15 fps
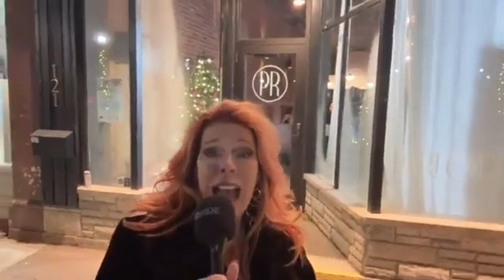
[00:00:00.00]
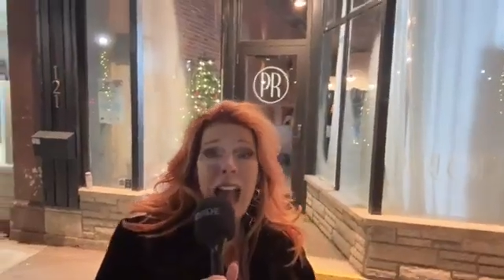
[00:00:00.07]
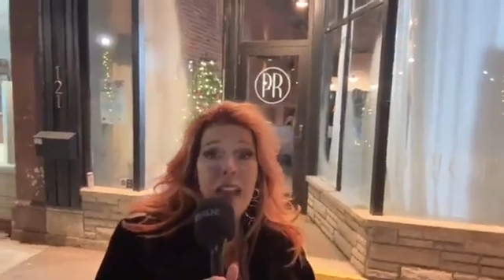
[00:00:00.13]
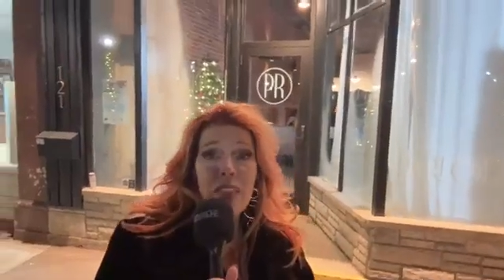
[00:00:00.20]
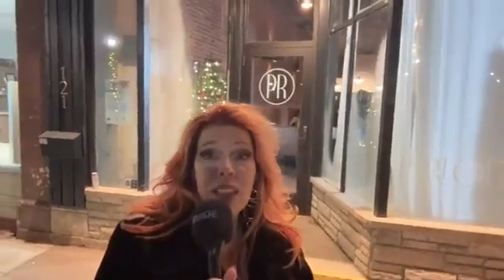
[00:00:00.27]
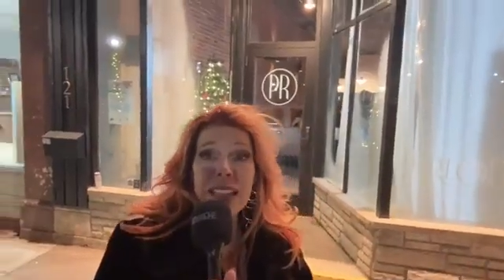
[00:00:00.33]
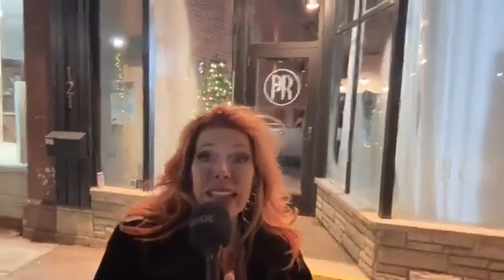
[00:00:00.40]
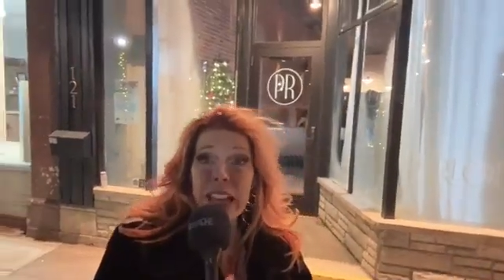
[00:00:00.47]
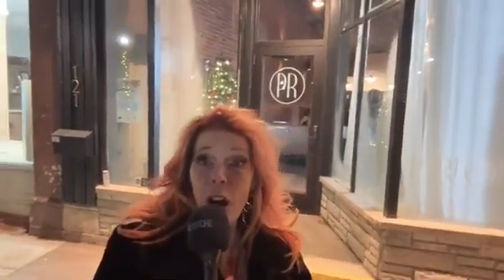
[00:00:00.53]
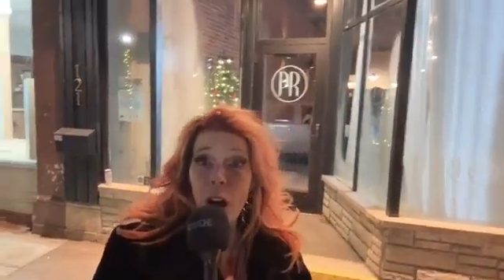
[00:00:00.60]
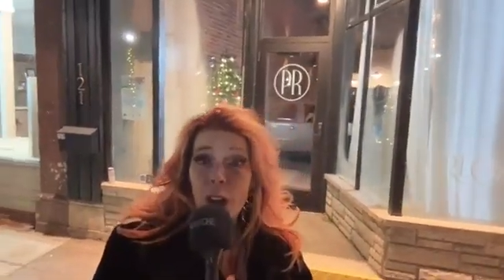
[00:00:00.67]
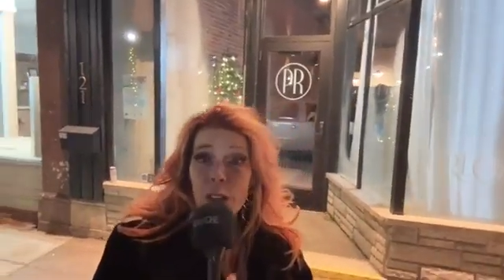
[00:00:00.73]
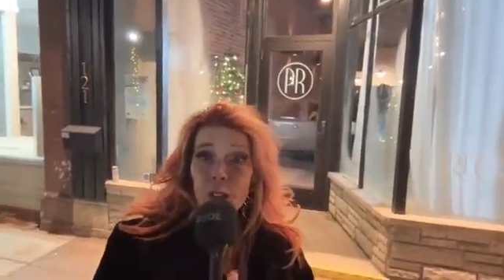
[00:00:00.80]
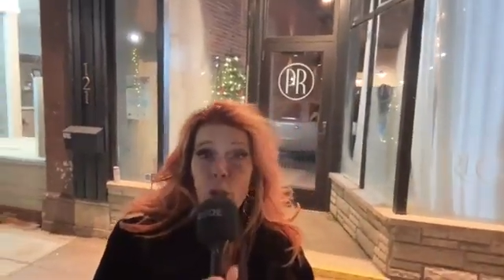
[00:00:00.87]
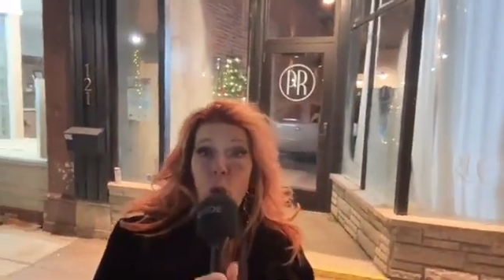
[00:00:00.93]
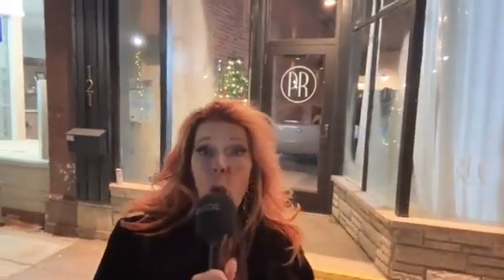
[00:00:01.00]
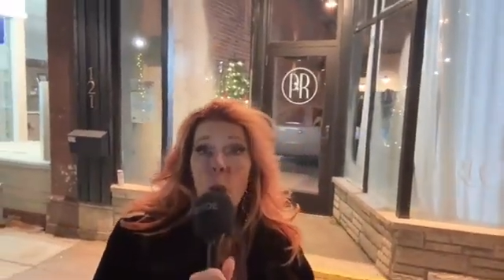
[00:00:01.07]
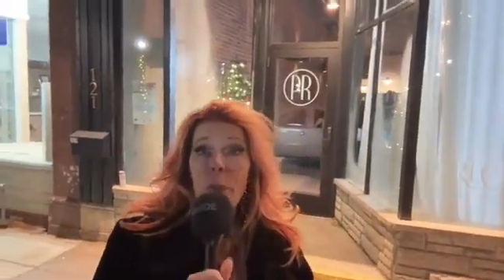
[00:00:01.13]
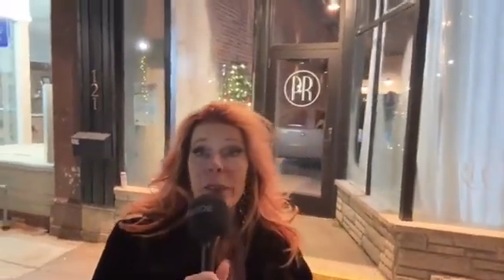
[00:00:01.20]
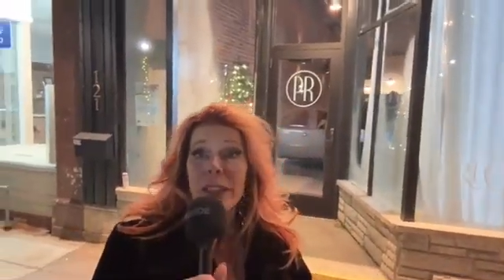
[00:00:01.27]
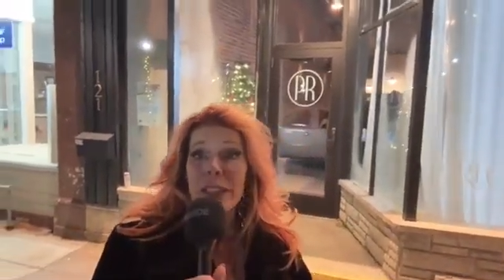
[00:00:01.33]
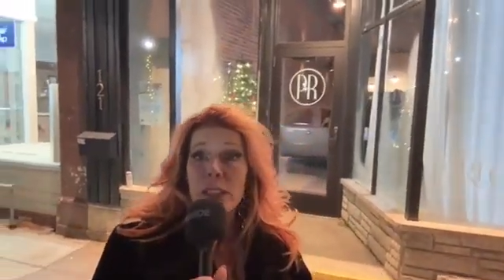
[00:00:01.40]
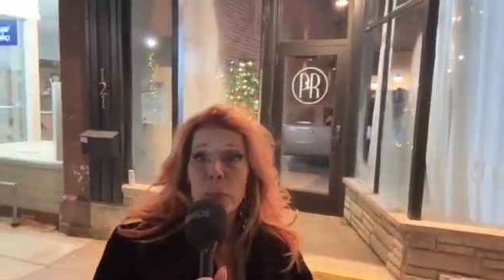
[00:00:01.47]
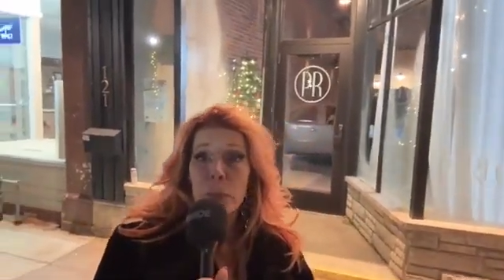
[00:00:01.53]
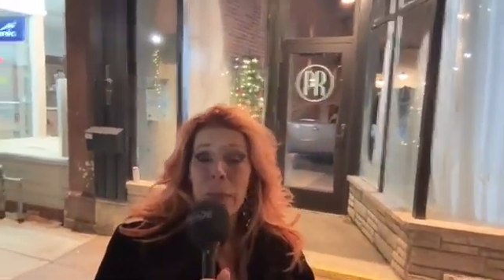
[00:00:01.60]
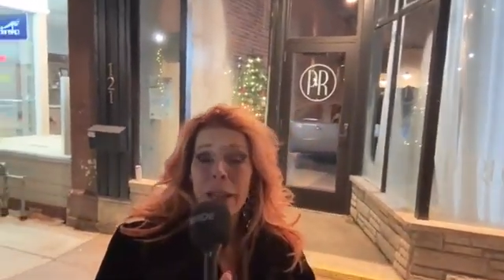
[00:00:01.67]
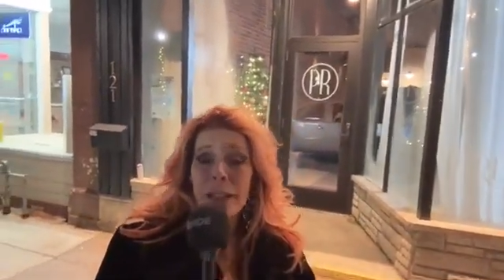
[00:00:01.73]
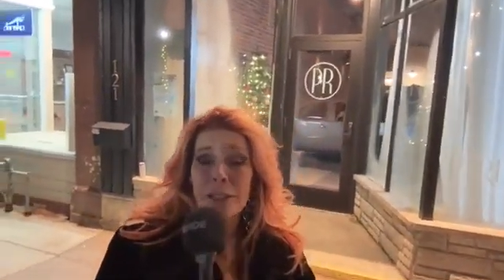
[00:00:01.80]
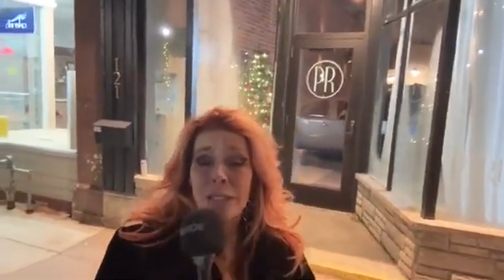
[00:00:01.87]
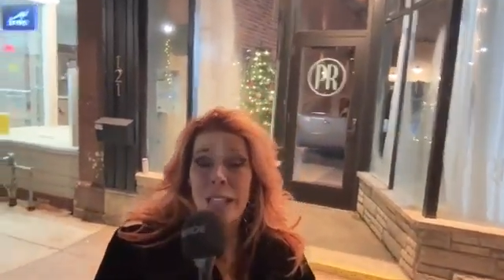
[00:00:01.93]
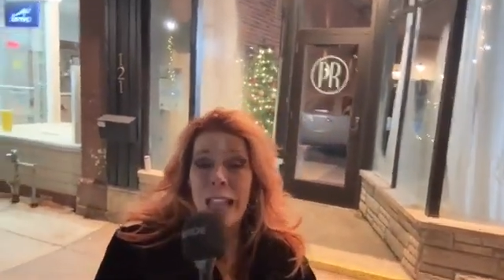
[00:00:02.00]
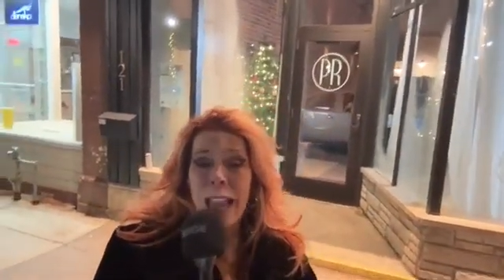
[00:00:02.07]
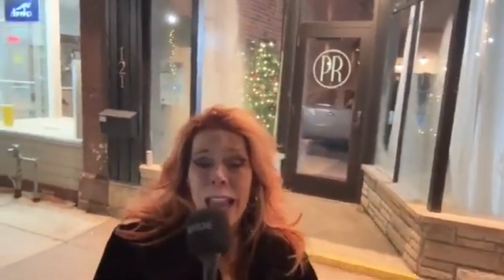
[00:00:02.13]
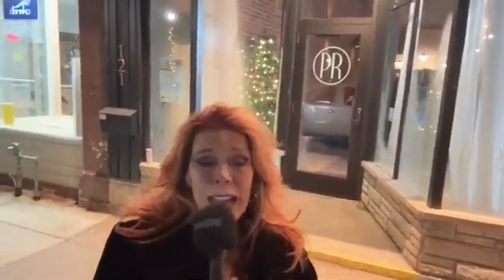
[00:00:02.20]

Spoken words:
and then he also opened this space